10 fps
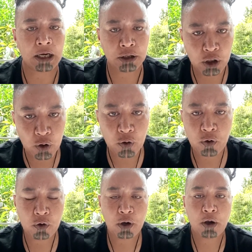and
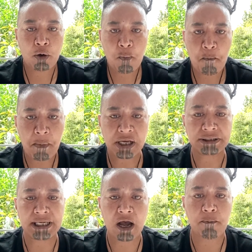you
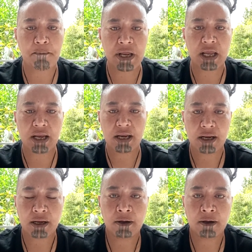must help me